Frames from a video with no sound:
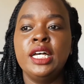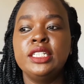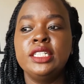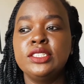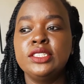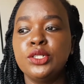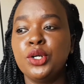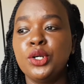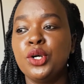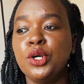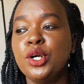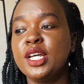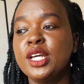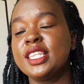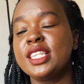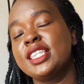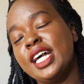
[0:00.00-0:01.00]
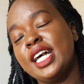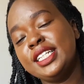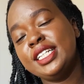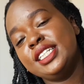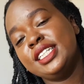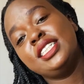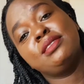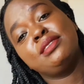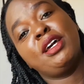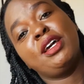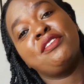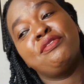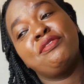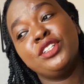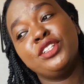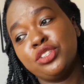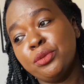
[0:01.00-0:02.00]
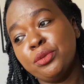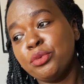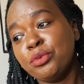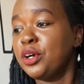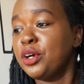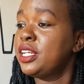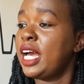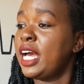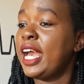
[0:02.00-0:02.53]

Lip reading: So that is my vision board.